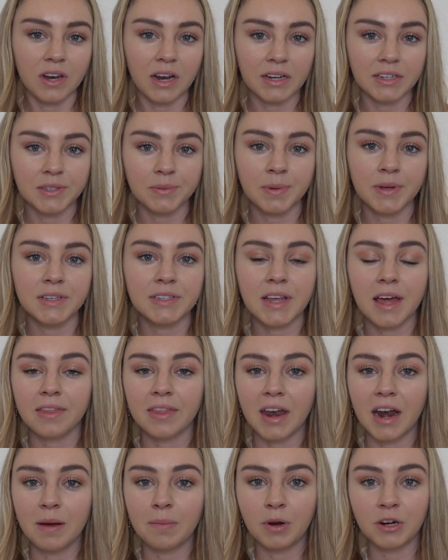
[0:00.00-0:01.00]
next piece that
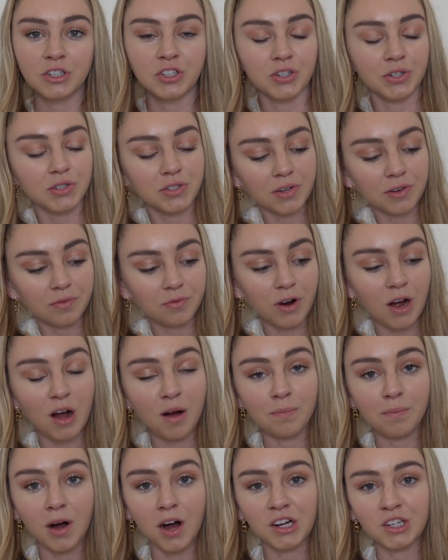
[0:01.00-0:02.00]
I purchased
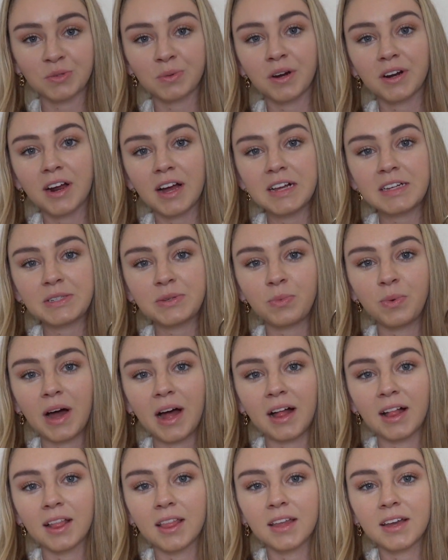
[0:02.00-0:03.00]
from Poshmark as
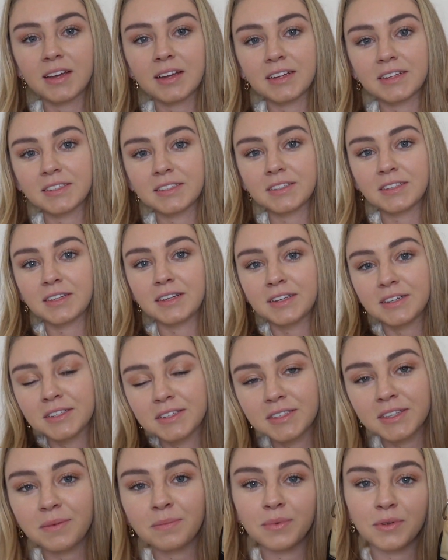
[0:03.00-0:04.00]
well is
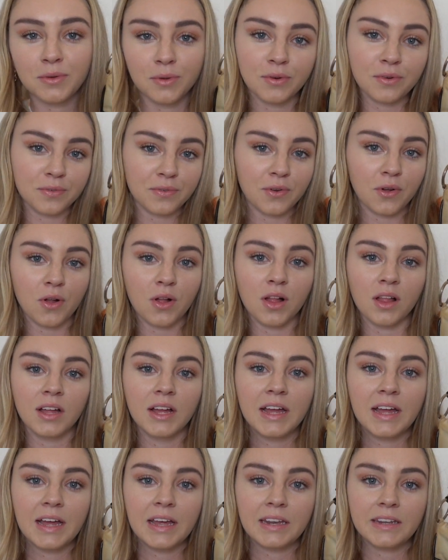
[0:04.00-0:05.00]
this beautiful
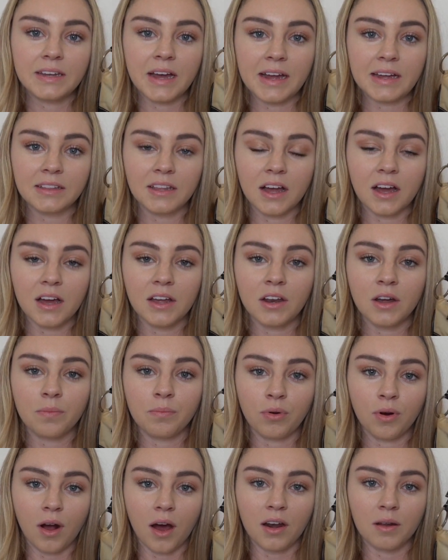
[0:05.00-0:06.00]
nylon
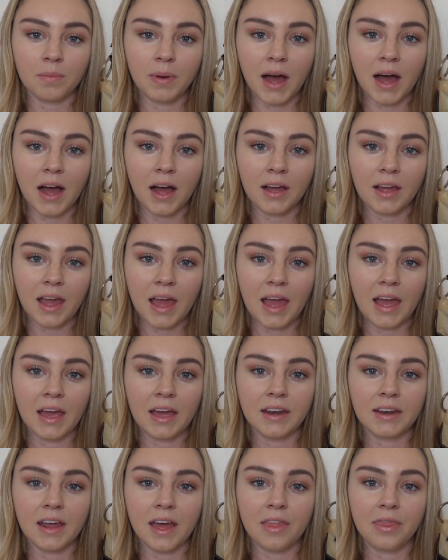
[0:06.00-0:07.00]
Prada bag.
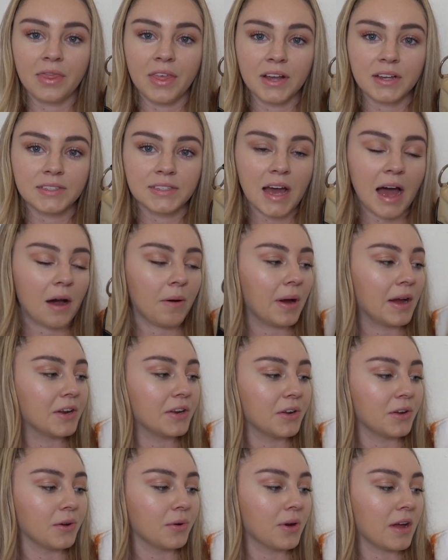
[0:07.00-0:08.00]
And this, how I
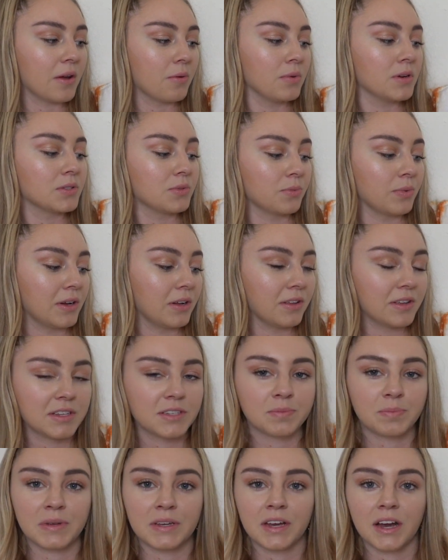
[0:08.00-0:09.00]
knew it was real,
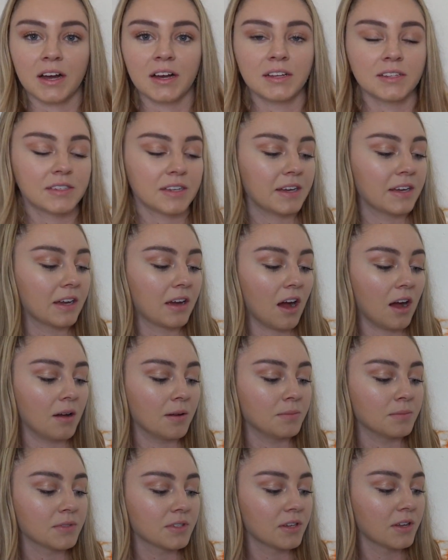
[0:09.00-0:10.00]
is because it
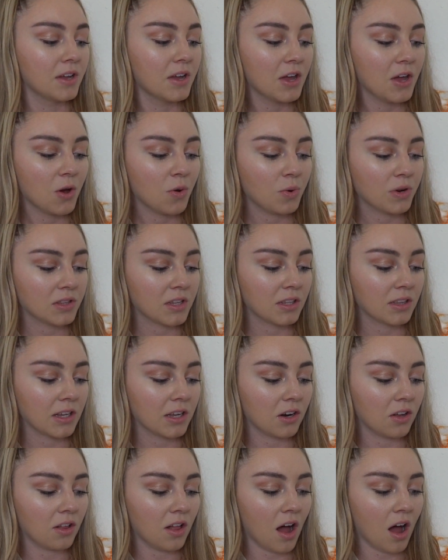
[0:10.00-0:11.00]
comes with a
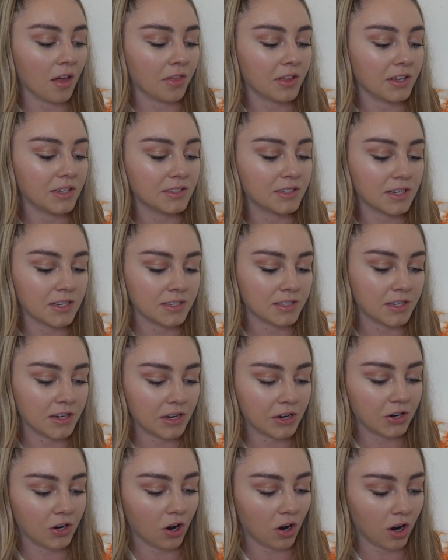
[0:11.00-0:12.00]
little
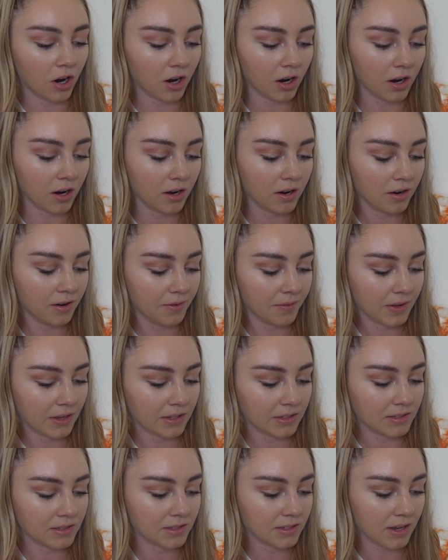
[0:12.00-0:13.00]
authenticity card
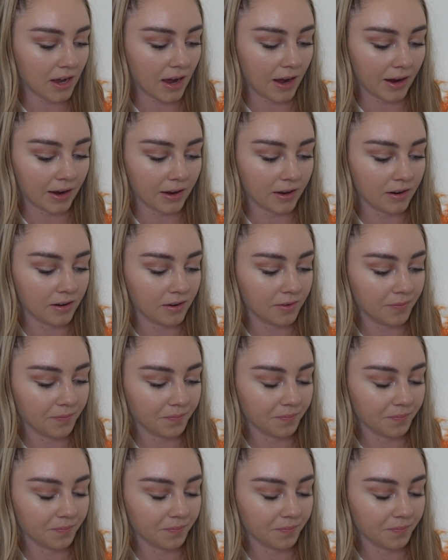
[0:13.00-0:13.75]
inside.